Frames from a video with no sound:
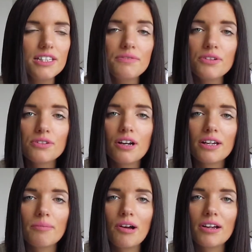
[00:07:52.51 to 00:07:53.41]
for your
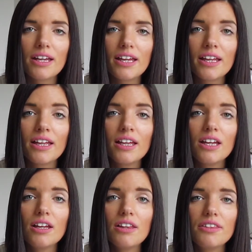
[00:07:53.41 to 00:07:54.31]
target market.
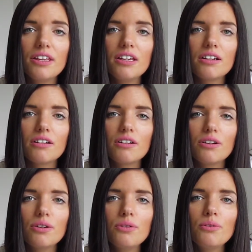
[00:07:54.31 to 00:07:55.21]
Think
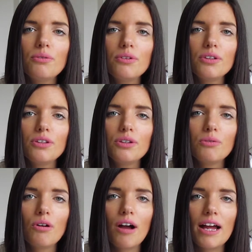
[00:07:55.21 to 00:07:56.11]
who
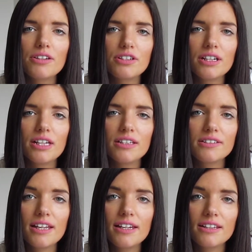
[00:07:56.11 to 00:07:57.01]
you are actually
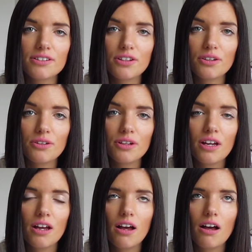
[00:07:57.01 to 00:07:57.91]
selling to.
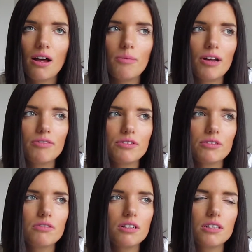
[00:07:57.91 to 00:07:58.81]
I might
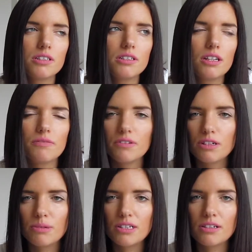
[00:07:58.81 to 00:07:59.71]
do another
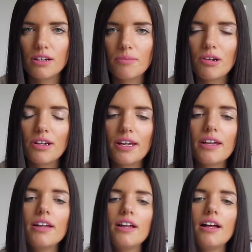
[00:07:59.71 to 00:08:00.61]
video about target market,
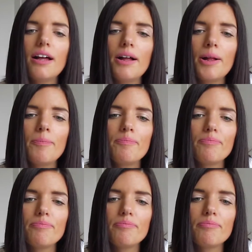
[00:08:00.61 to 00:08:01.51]

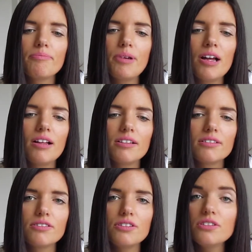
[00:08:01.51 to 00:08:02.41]
but
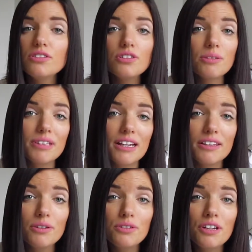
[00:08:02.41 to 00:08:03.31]
just do something out of
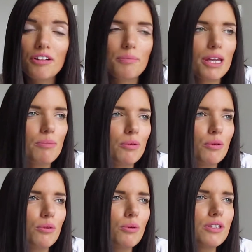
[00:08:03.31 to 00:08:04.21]
the ordinary. People
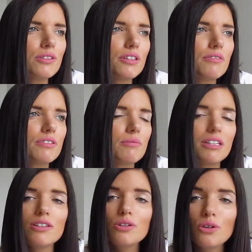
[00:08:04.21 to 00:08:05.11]
are always looking for
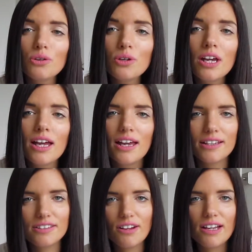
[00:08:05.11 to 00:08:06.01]
something new,
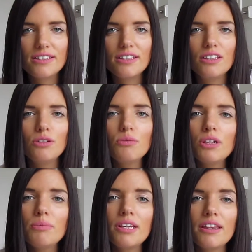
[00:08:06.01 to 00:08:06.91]
exciting. You
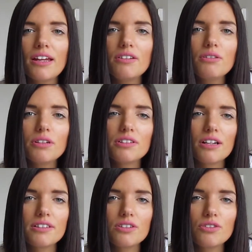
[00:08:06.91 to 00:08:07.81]
want to be that new,
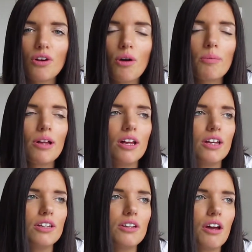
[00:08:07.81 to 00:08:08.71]
exciting shop,
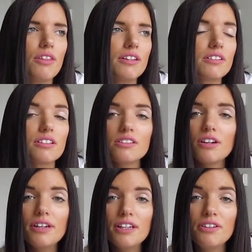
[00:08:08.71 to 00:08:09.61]
you know, that's
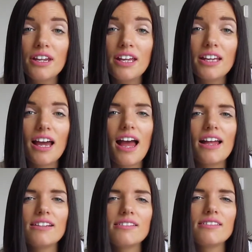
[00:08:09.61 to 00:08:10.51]
totally unique,
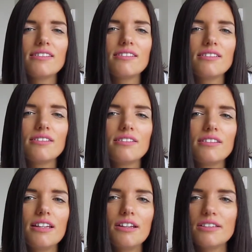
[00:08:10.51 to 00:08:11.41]
and
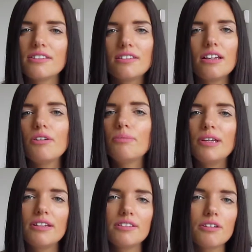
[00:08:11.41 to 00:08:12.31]
it will
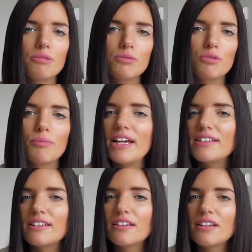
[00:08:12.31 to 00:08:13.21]
be so much more
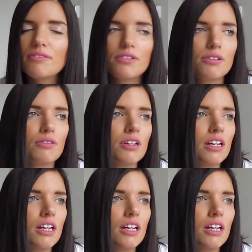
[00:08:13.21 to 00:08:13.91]
amazing than if you